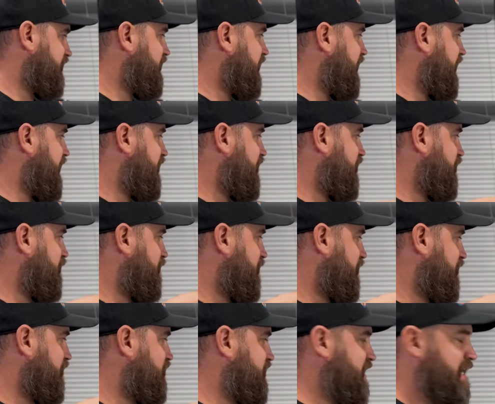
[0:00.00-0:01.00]
the air
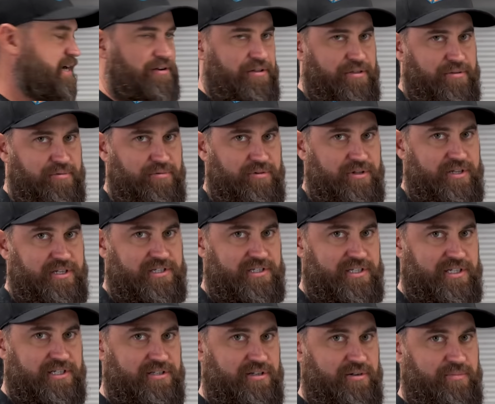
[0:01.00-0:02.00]
purge out through this
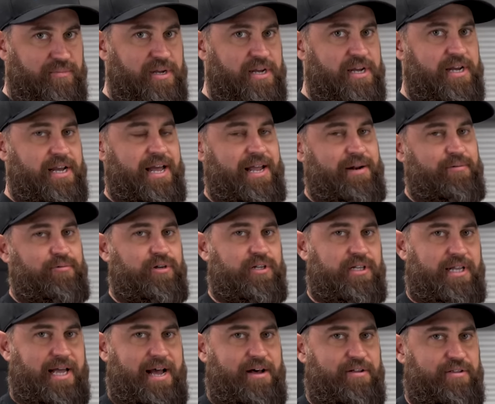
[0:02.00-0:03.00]
system, and it will
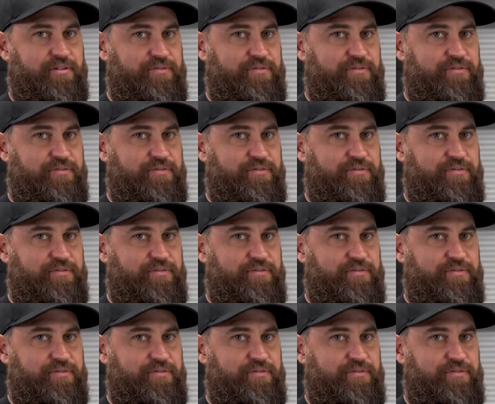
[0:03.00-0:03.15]
allow the